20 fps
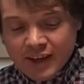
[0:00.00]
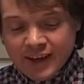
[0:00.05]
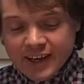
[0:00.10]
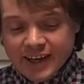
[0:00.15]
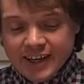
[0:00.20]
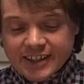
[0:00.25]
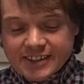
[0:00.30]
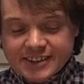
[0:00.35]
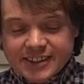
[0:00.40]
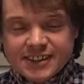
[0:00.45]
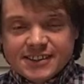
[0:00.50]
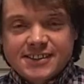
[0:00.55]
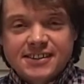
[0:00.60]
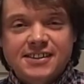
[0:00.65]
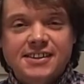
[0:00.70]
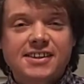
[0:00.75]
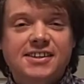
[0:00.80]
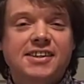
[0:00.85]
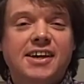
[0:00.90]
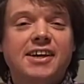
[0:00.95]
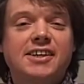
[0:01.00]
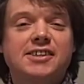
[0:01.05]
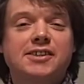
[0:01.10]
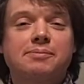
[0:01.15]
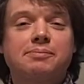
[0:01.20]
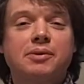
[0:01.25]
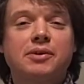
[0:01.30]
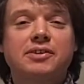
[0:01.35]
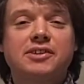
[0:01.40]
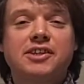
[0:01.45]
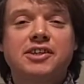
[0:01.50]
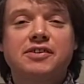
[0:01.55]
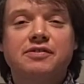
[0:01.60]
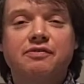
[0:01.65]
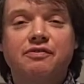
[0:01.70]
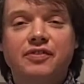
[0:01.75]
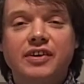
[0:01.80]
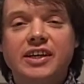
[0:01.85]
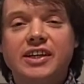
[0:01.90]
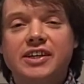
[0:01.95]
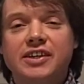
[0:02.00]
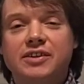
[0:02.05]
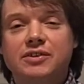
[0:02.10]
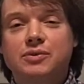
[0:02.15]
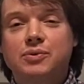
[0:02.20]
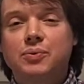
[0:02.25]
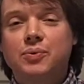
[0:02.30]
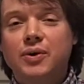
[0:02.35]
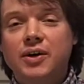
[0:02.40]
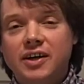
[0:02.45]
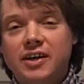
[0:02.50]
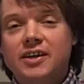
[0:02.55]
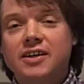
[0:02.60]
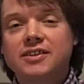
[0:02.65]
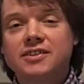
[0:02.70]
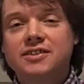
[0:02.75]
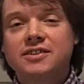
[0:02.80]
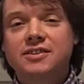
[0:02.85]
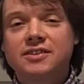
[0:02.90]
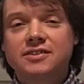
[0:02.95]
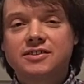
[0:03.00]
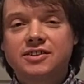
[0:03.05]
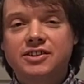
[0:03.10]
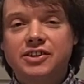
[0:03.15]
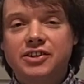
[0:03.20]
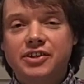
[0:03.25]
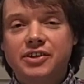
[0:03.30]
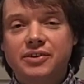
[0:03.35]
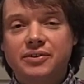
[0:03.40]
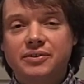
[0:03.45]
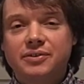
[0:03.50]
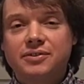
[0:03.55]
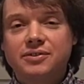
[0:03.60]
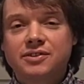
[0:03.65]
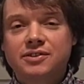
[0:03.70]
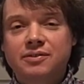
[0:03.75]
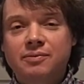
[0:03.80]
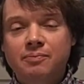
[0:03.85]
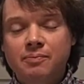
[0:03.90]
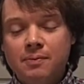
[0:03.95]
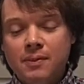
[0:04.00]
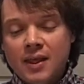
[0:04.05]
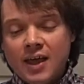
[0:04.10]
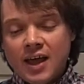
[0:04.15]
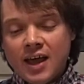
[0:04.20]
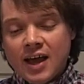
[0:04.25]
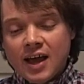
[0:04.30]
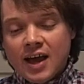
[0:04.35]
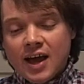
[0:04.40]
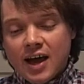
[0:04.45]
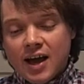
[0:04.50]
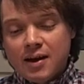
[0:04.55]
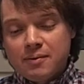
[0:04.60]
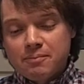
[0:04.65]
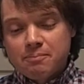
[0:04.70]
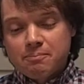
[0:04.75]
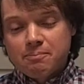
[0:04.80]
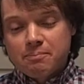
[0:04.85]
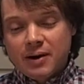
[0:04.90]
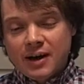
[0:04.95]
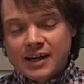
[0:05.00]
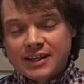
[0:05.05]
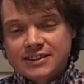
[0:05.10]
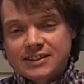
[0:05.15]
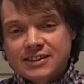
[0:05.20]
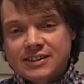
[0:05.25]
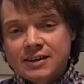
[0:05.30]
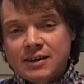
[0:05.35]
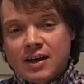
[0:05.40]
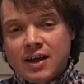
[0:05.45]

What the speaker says: It is in this case the most convenient word to use, but